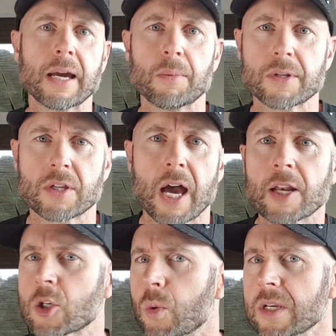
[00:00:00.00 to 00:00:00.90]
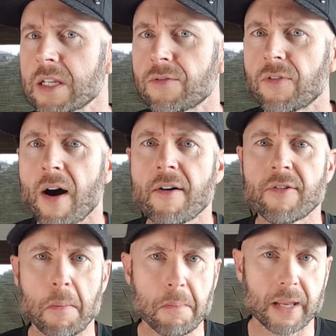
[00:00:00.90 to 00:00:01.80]
it was a
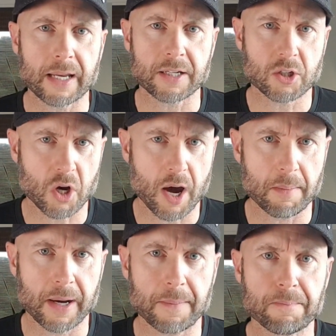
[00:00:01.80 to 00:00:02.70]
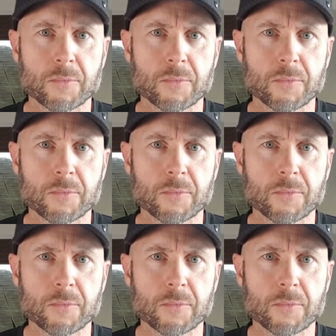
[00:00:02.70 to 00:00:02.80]
25-minute timer.